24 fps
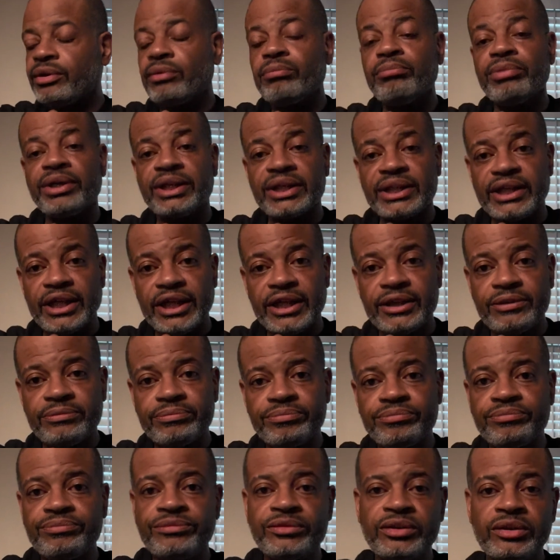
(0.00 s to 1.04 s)
But
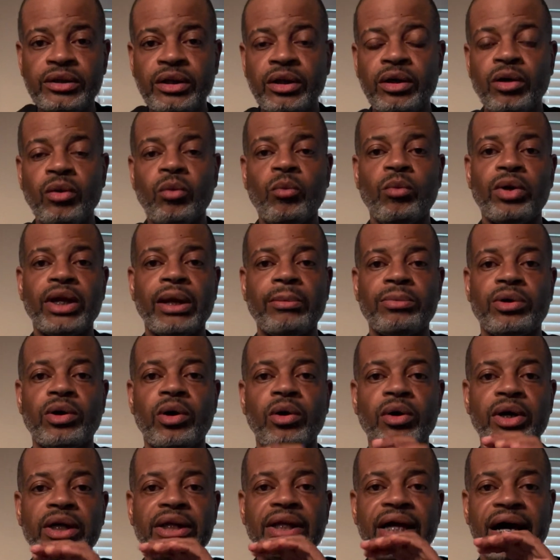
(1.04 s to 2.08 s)
again, when I'm
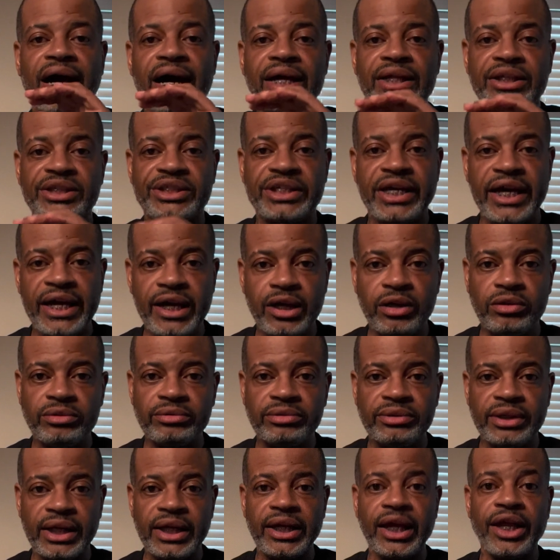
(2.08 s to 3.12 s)
going out of town
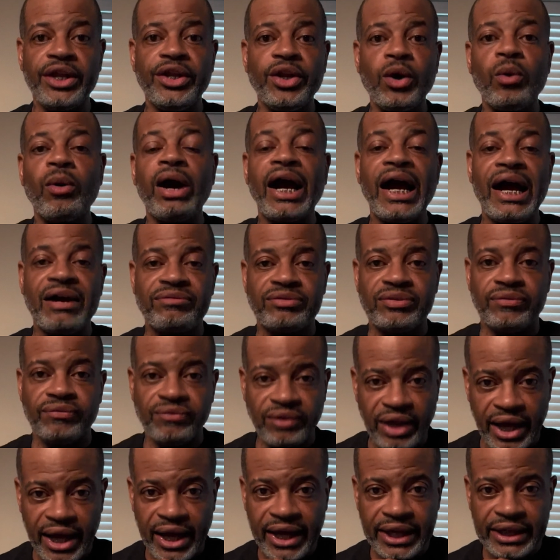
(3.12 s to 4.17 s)
and I know I have to
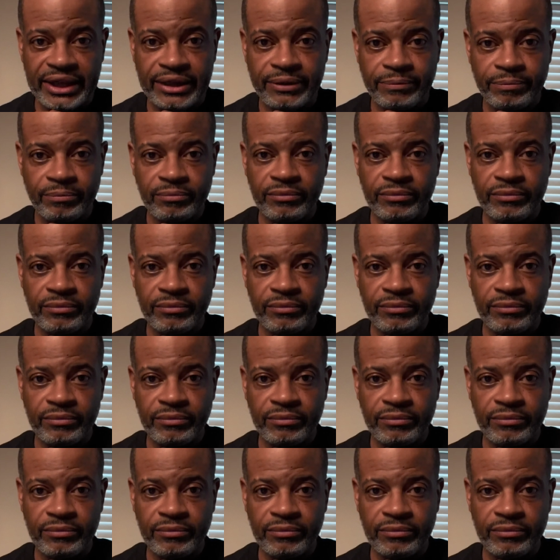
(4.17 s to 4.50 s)
fly